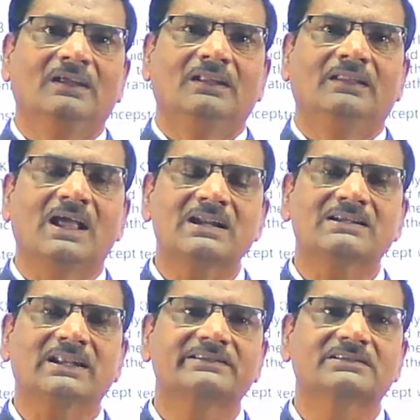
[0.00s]
Last
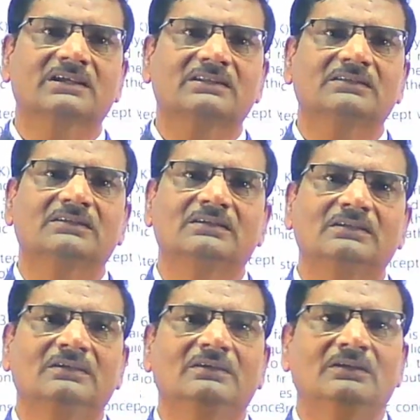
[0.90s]
lecture,
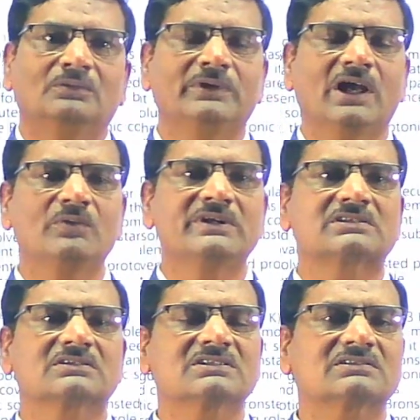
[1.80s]
we have
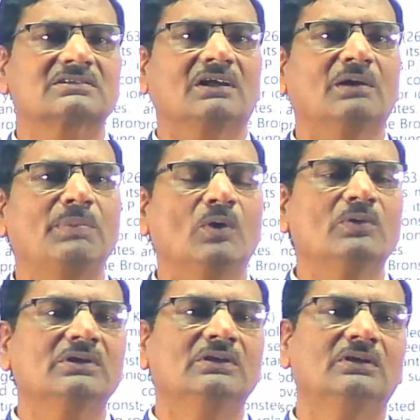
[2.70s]
discussed
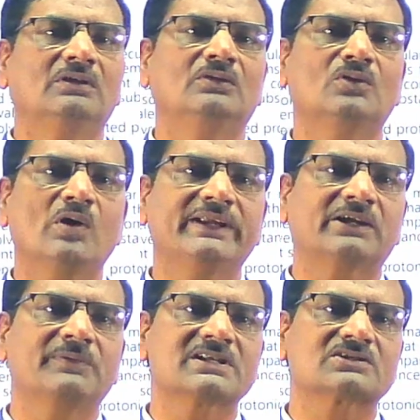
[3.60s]
about
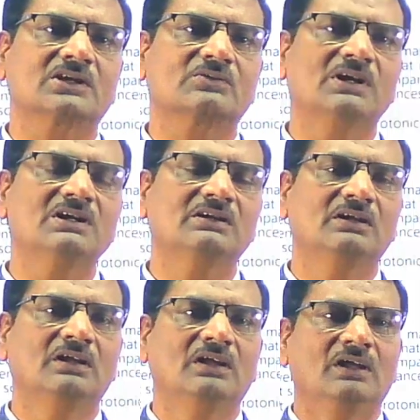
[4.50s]
non-aqueous solvent
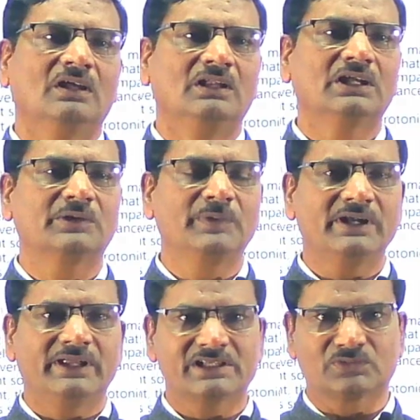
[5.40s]

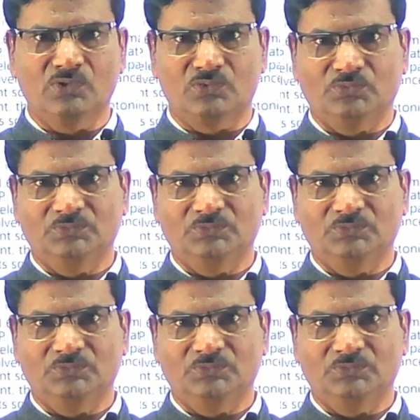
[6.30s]
liquid SO2.